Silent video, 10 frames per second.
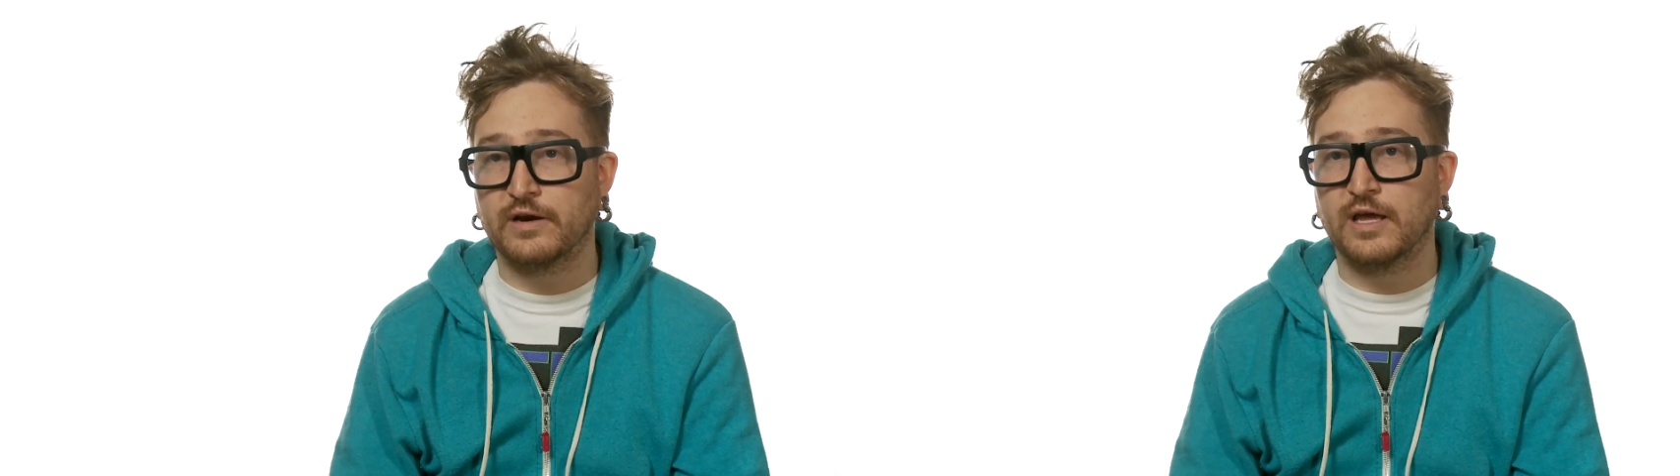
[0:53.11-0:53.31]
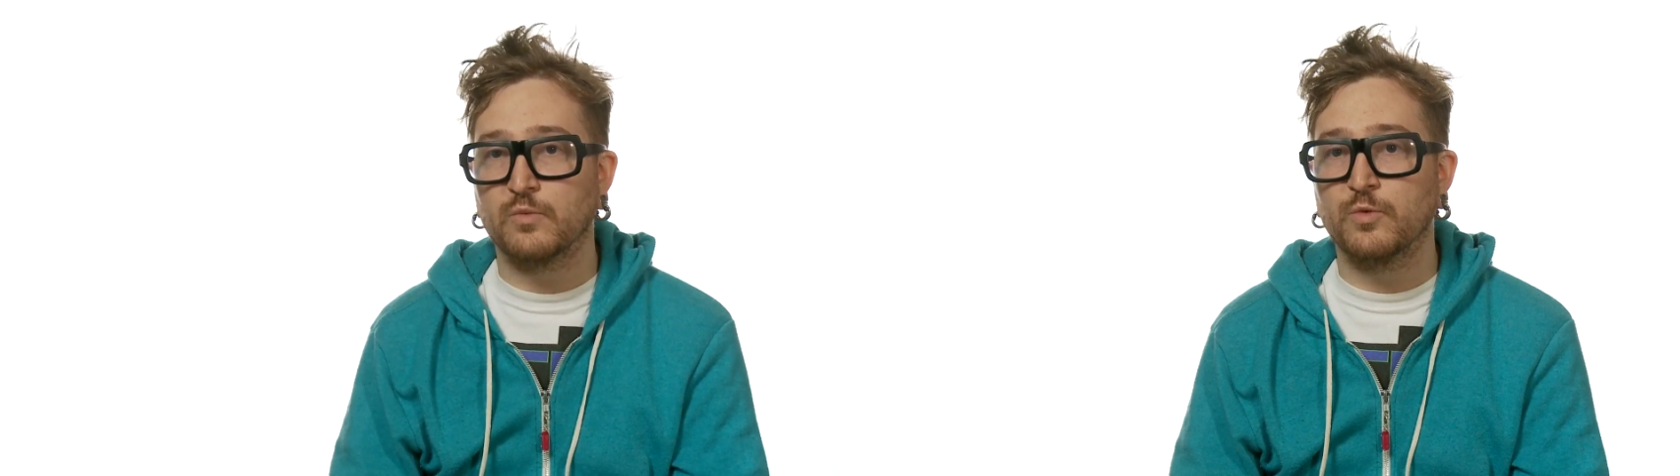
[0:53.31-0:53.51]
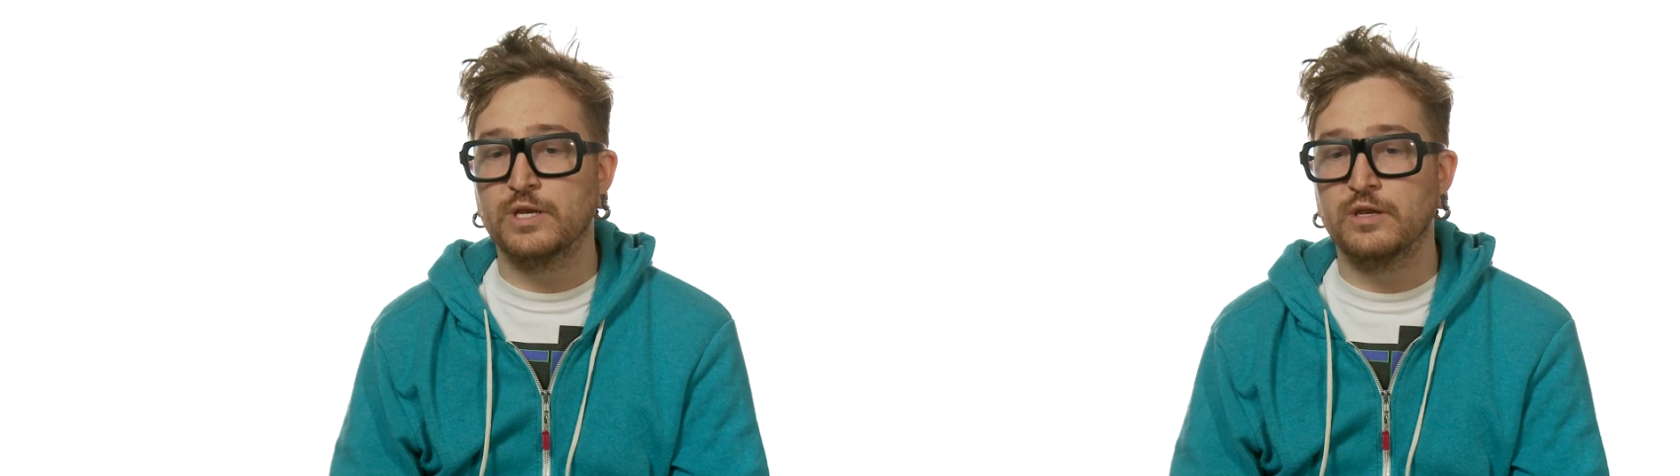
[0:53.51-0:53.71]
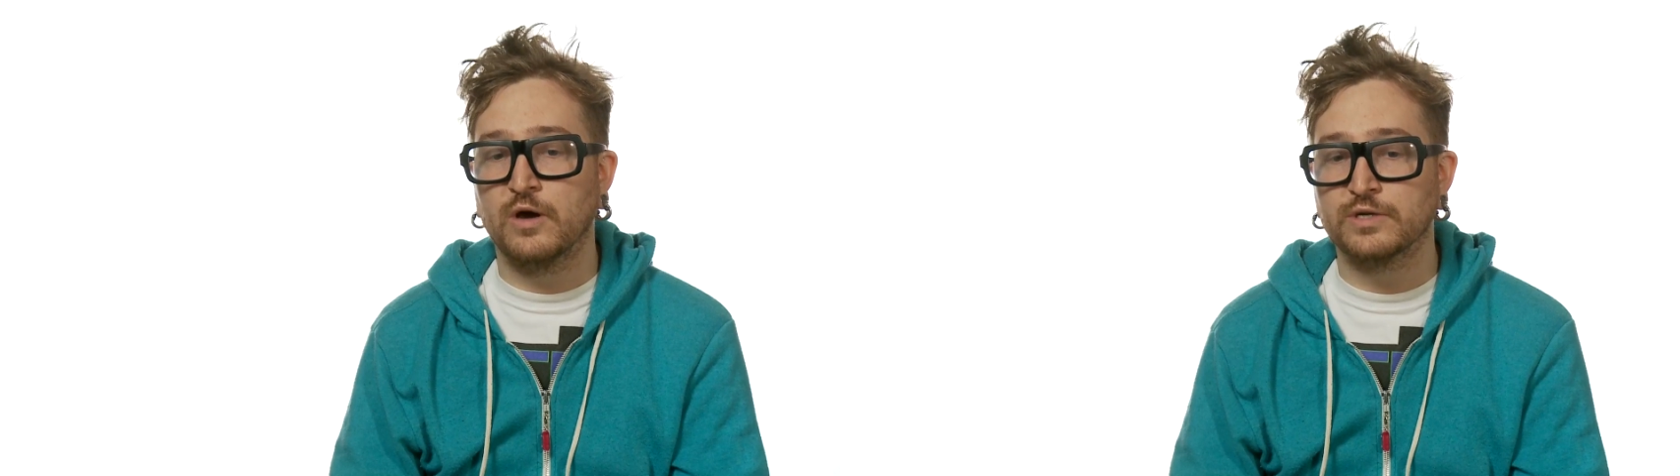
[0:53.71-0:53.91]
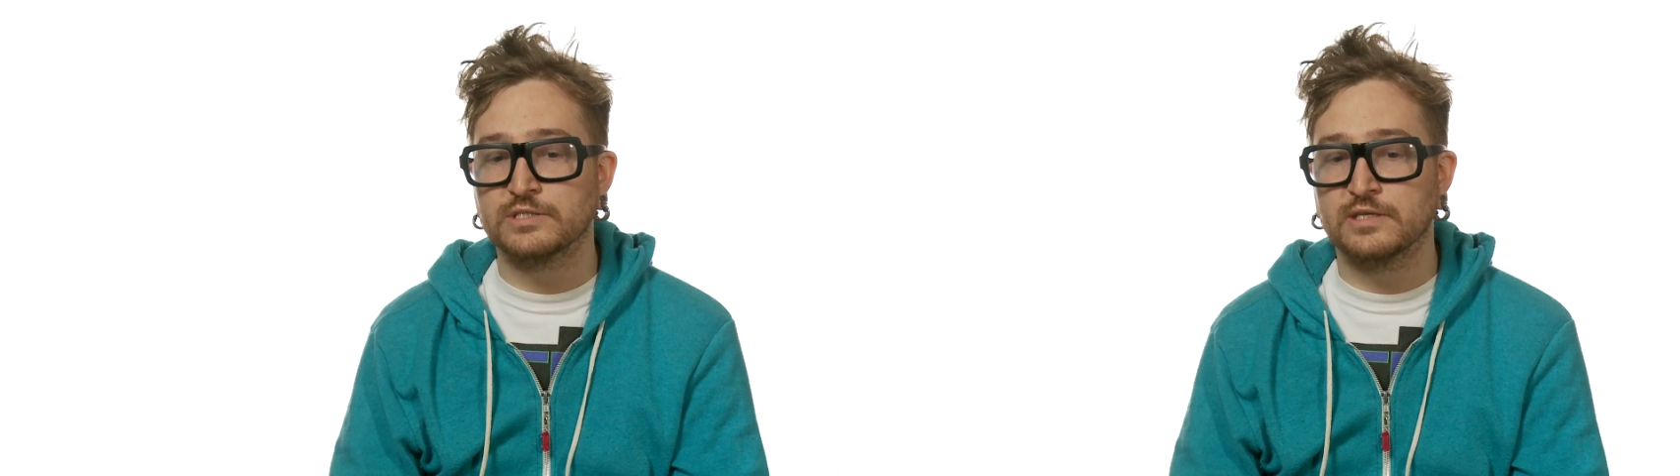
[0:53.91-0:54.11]
and we
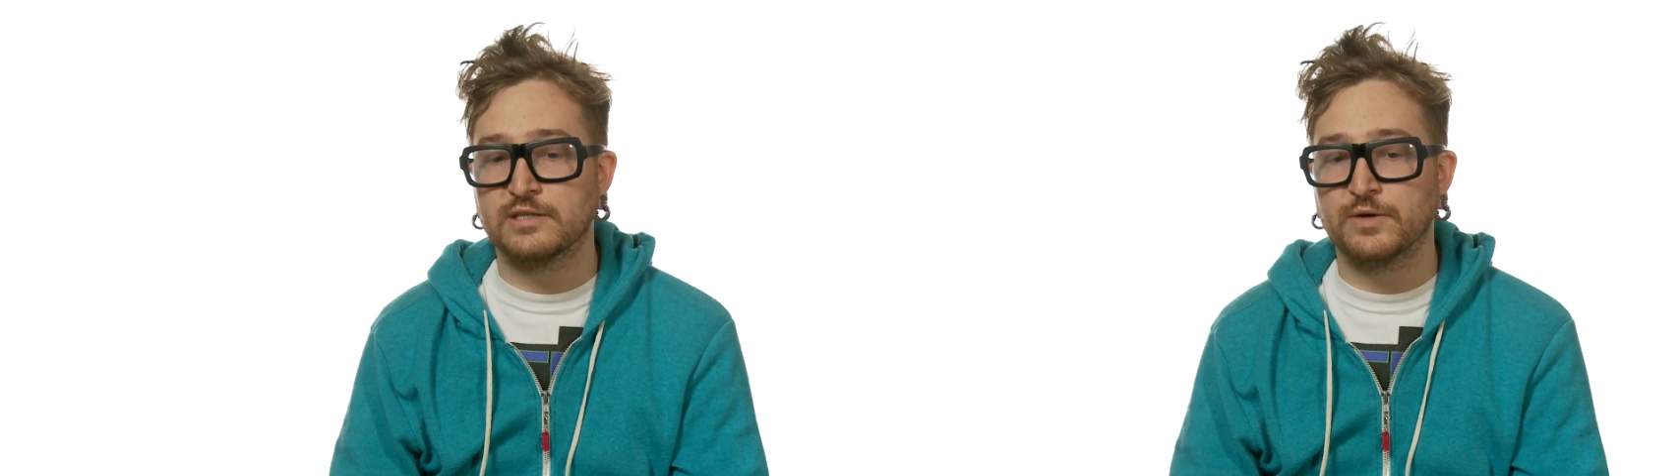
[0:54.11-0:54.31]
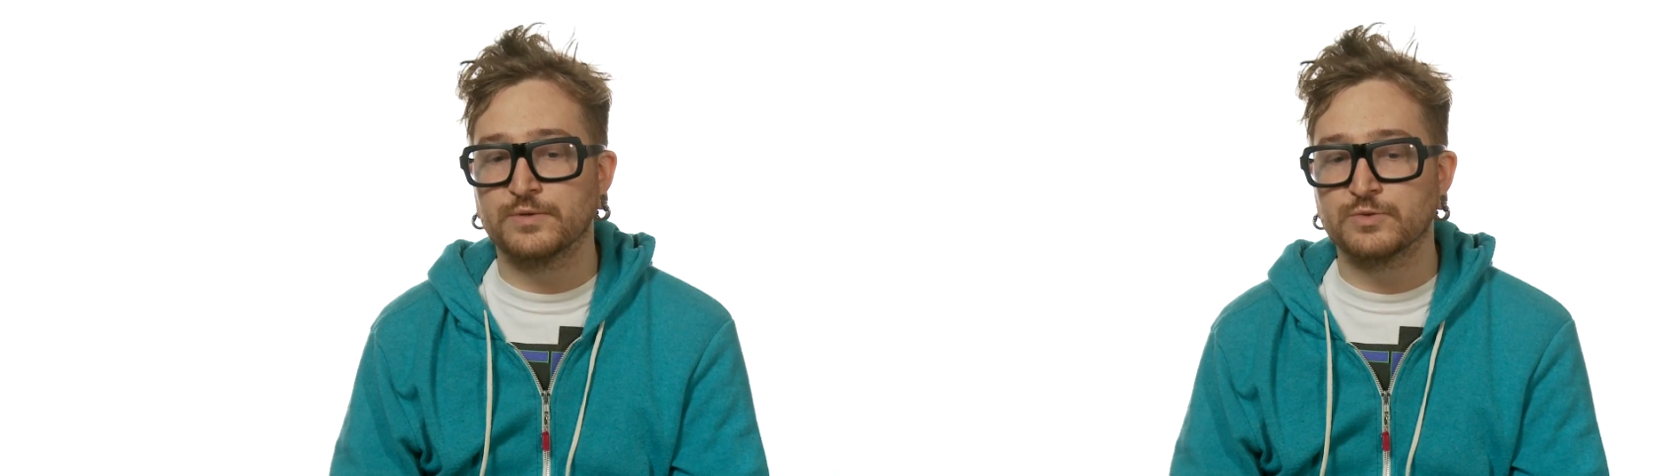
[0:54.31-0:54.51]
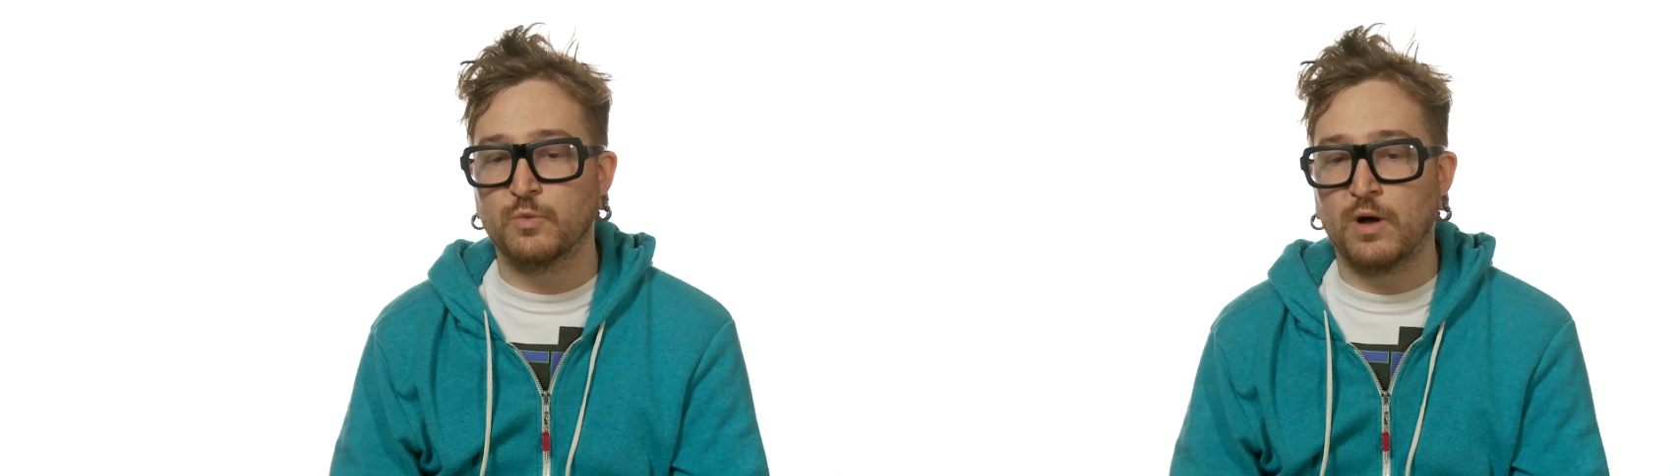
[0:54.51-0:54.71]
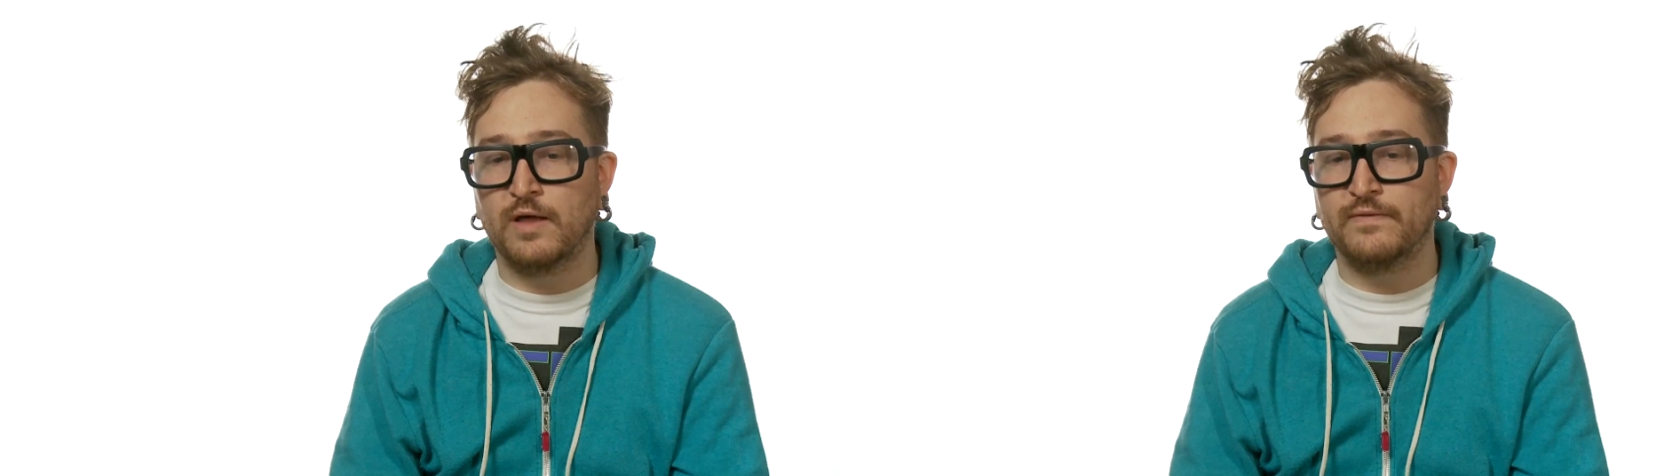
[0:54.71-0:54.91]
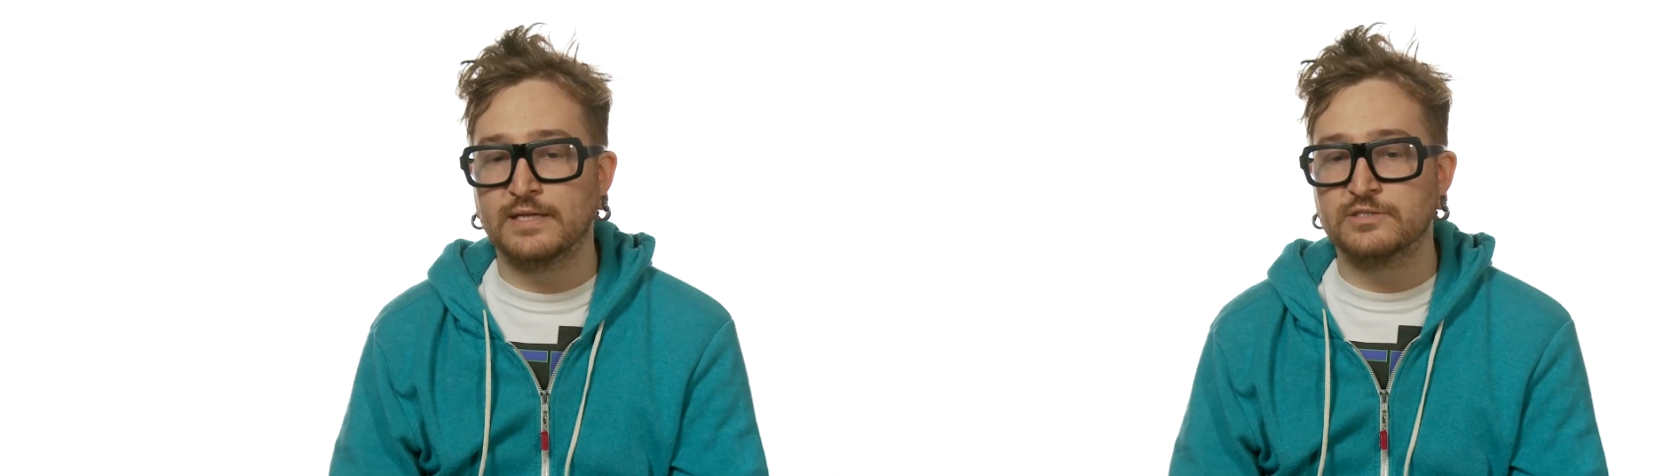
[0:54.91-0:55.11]
noticed that there was one that